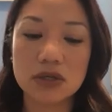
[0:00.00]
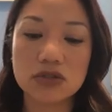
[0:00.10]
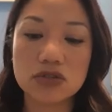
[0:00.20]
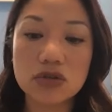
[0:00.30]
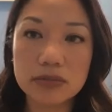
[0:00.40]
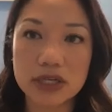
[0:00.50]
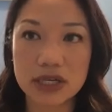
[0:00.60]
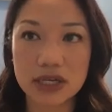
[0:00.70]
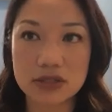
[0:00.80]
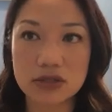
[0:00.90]
too
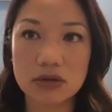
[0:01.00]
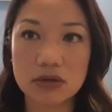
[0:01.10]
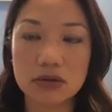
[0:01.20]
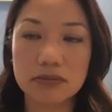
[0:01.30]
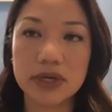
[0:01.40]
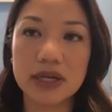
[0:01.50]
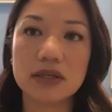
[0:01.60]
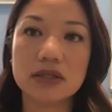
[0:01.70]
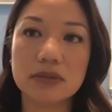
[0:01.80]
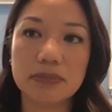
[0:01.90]
much hassle,
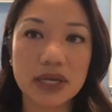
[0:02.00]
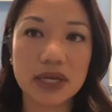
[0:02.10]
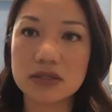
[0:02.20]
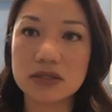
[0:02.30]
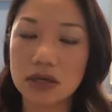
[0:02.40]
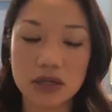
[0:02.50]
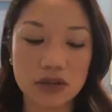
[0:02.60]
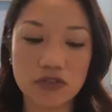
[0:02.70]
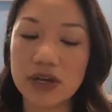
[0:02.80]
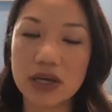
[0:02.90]
but it depends on
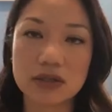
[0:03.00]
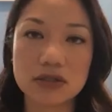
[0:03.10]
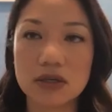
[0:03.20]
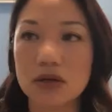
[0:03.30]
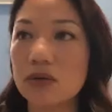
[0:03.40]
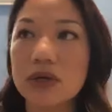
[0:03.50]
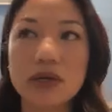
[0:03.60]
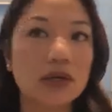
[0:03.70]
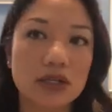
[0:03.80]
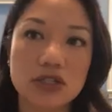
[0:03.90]
the facts. So
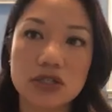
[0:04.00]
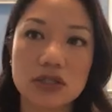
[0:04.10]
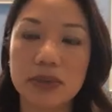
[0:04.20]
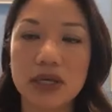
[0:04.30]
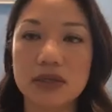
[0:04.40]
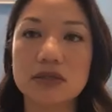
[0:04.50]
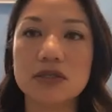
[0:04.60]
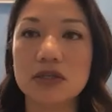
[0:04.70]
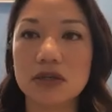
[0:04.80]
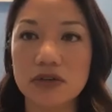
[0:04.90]
it just depends,
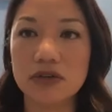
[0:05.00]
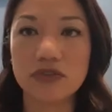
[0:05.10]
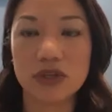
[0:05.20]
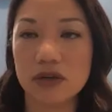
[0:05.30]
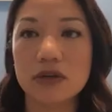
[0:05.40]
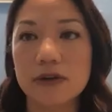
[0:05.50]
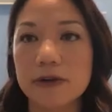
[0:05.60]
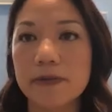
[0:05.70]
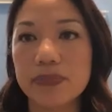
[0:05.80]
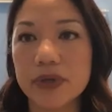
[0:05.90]
you know, if they
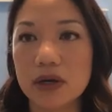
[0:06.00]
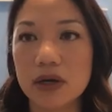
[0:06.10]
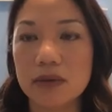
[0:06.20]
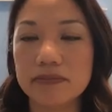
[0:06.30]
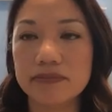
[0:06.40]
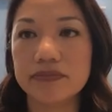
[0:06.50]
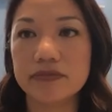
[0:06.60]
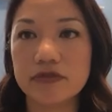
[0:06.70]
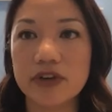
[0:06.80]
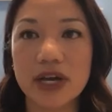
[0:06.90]

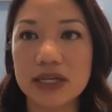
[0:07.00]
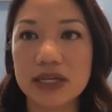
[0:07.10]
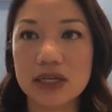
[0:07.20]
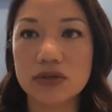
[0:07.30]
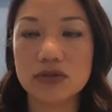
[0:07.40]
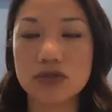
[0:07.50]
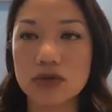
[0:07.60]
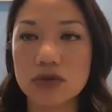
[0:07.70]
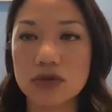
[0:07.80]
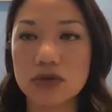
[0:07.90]
find any other
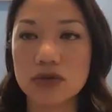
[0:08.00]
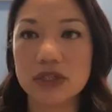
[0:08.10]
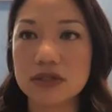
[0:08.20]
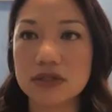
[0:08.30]
sort of evidence